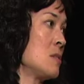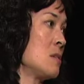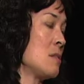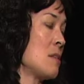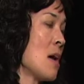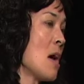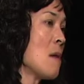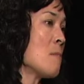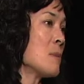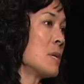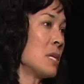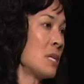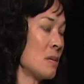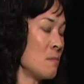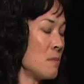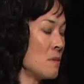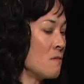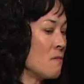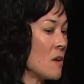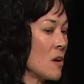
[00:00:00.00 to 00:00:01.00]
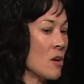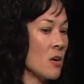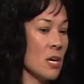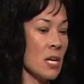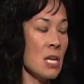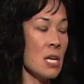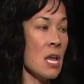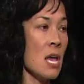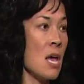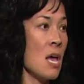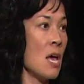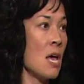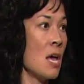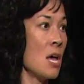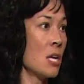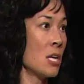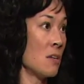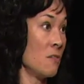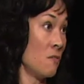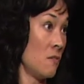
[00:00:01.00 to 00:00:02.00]
to them, but it can be very
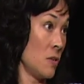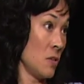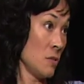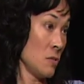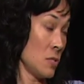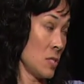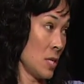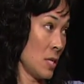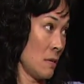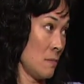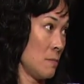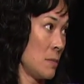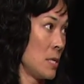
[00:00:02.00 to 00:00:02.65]
confusing